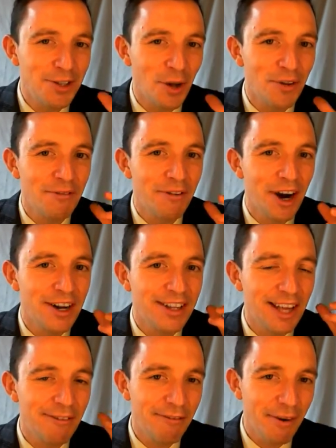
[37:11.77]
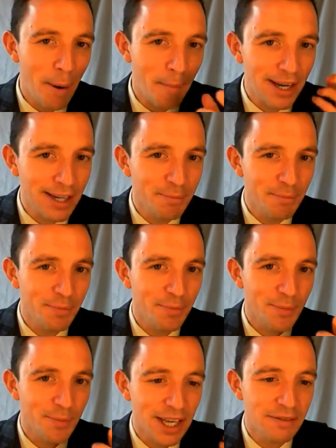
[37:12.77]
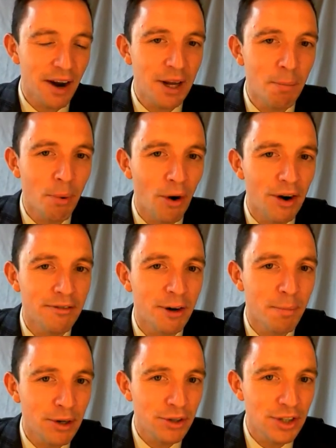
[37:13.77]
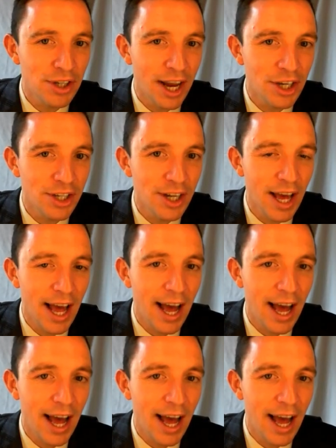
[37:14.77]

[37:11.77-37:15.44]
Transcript: So the ver the family is very important for pronunciation